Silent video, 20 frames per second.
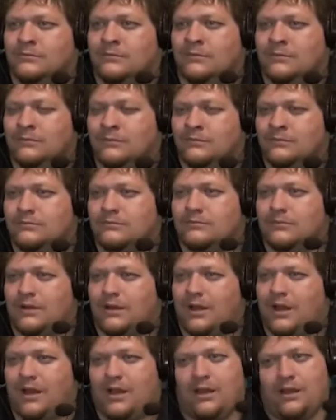
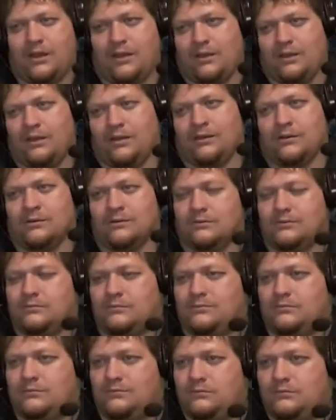
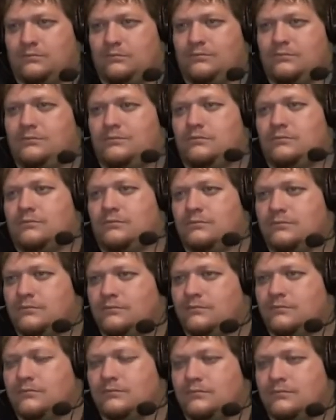
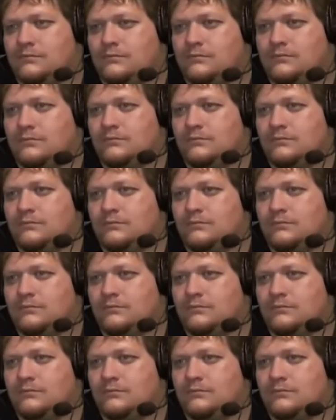No words are spoken by the person on screen.